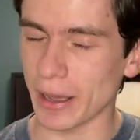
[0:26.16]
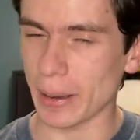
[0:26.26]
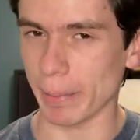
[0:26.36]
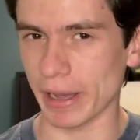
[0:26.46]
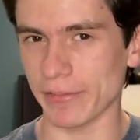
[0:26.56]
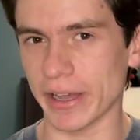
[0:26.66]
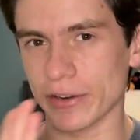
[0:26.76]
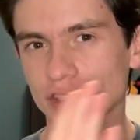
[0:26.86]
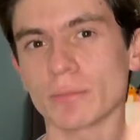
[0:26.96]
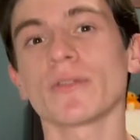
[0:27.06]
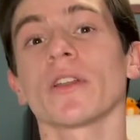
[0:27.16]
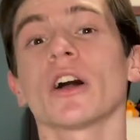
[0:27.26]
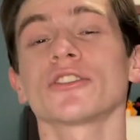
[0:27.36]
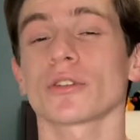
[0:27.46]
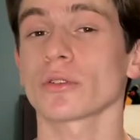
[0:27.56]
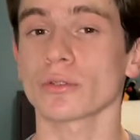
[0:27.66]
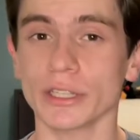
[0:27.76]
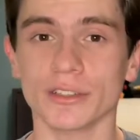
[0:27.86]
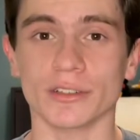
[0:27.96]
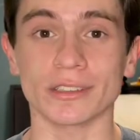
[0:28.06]
by various mythological
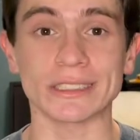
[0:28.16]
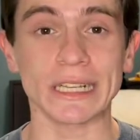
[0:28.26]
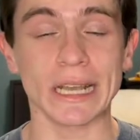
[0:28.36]
creatures,